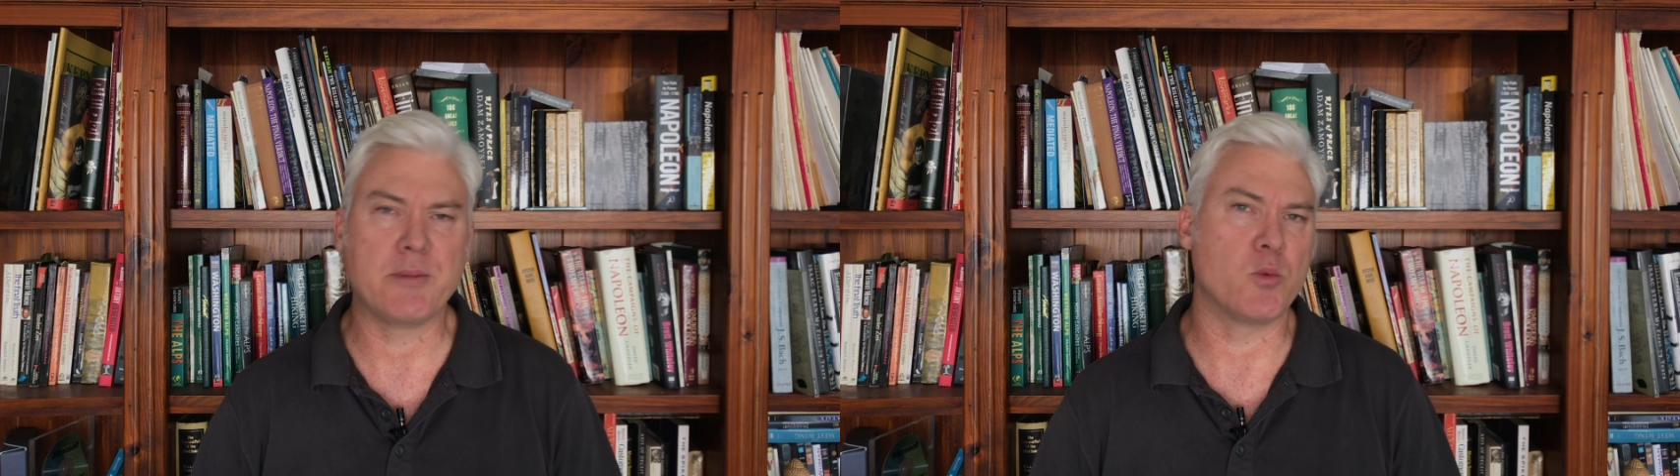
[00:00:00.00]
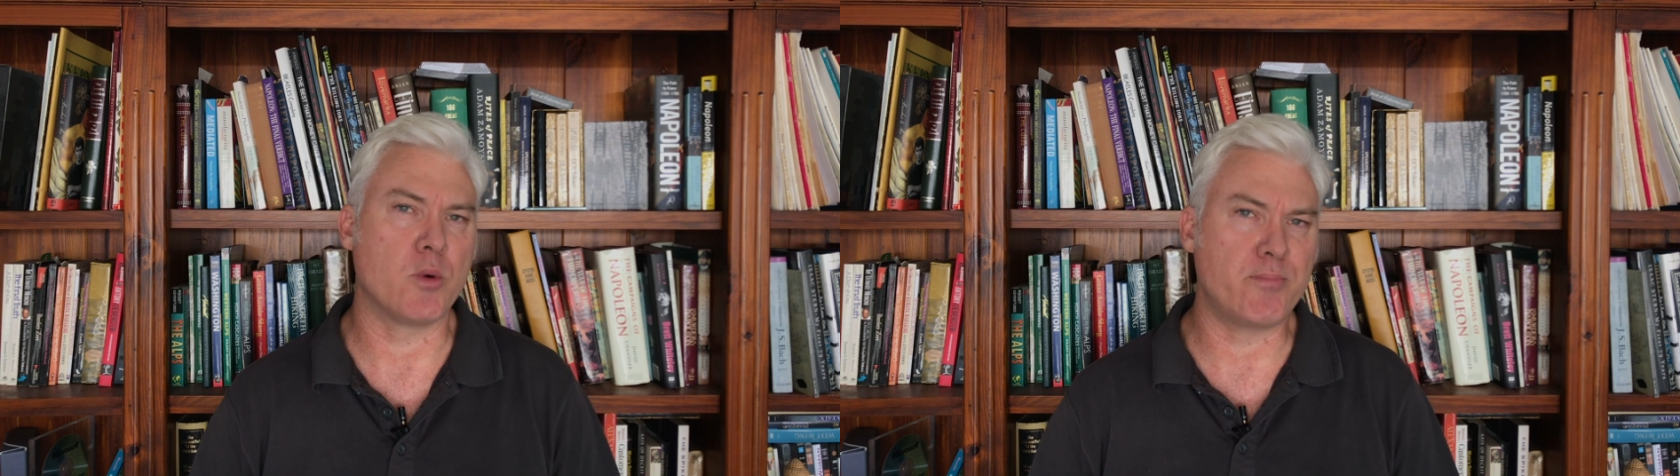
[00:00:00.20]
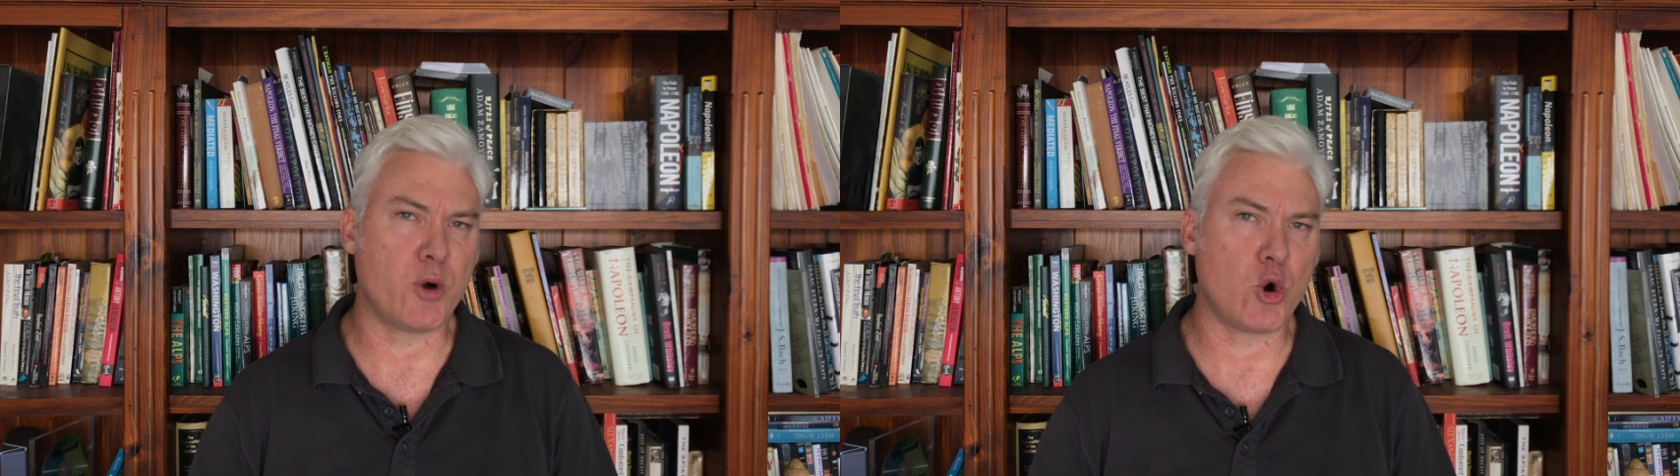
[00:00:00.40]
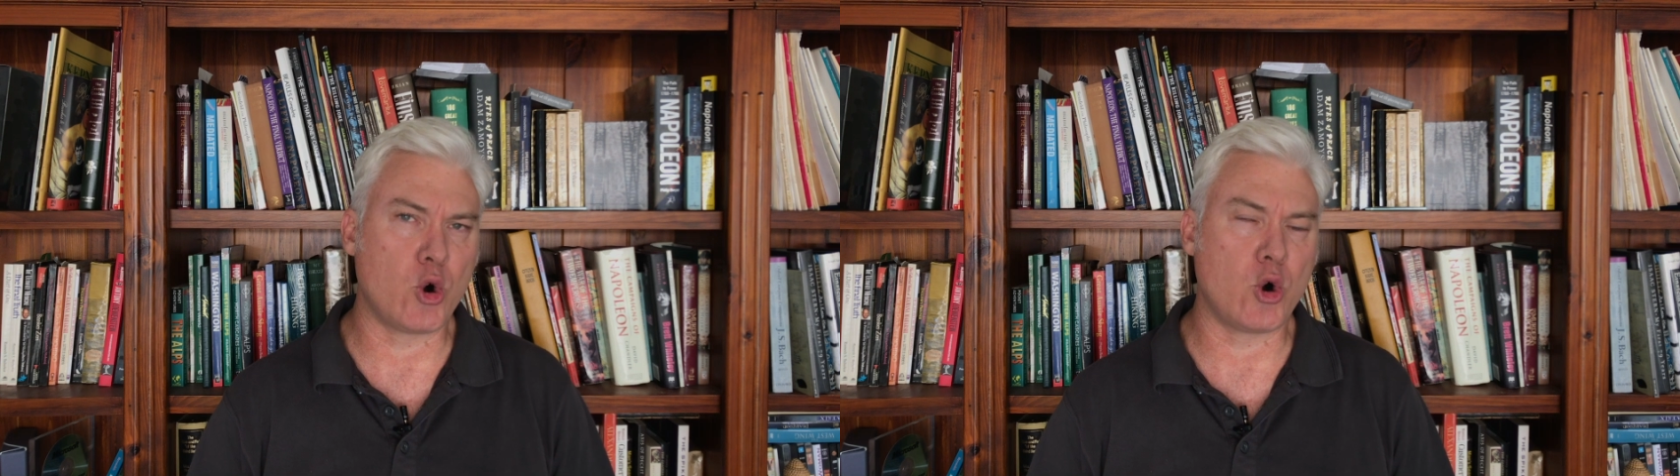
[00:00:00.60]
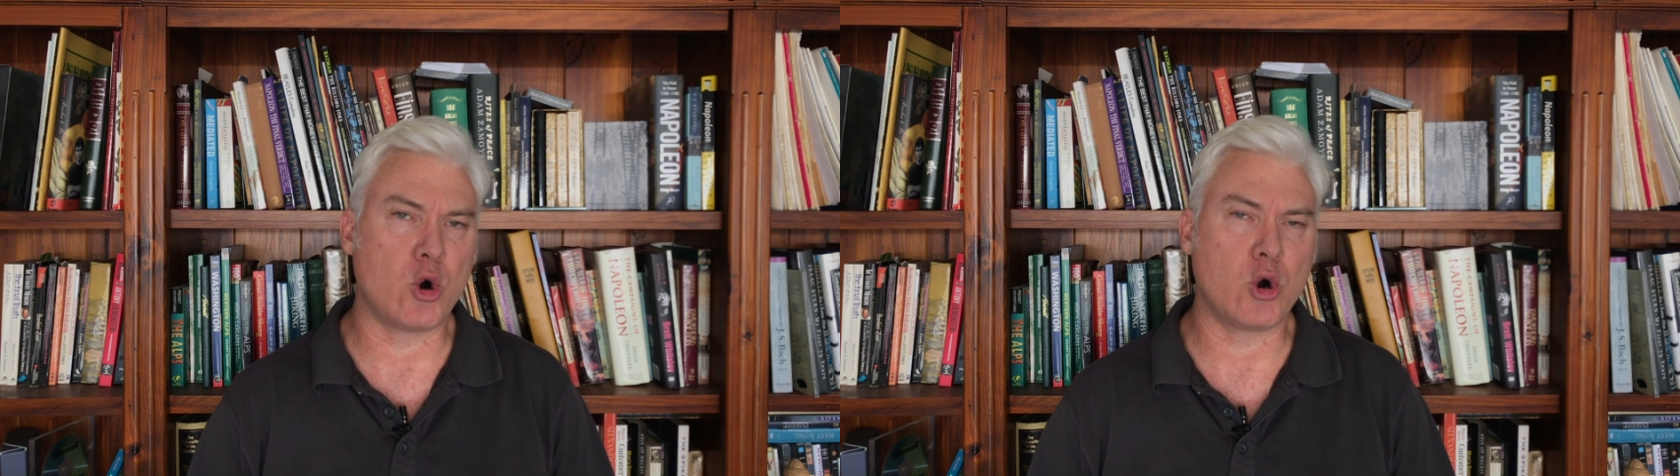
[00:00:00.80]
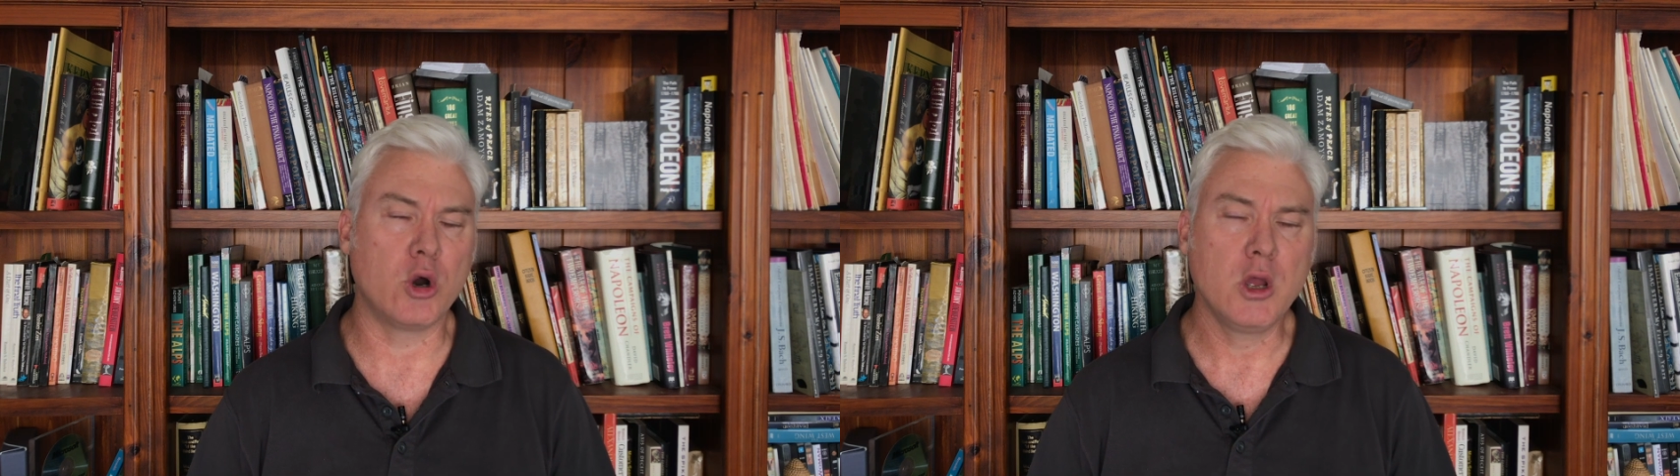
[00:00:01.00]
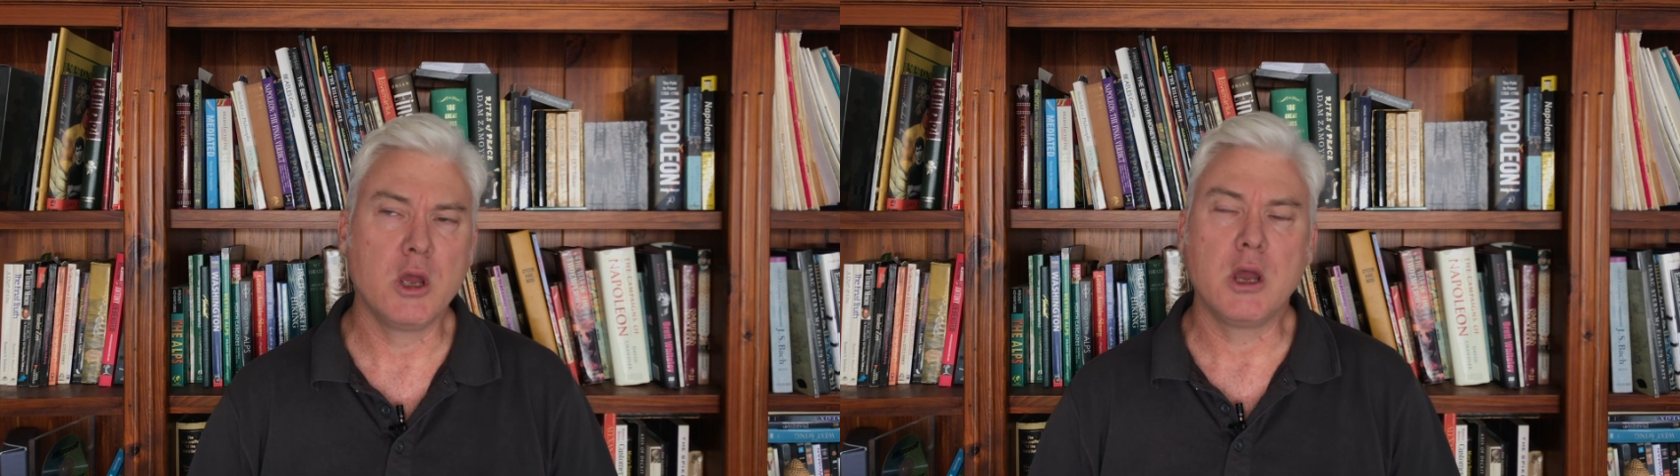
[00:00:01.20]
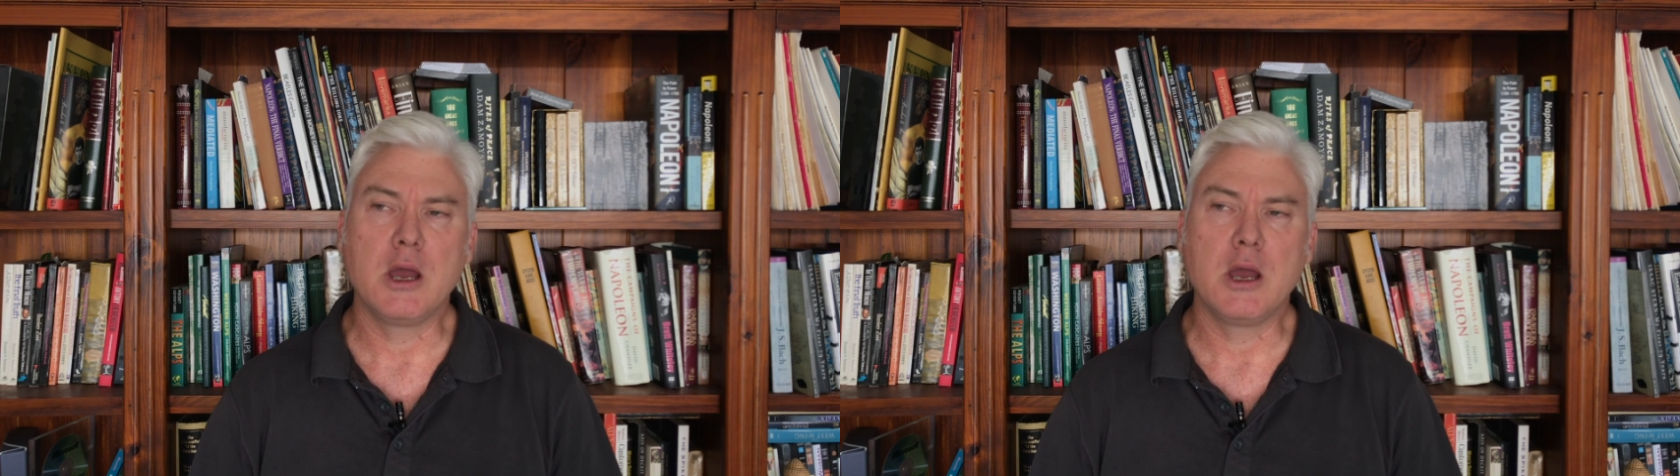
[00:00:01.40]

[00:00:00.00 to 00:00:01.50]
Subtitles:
People were poor,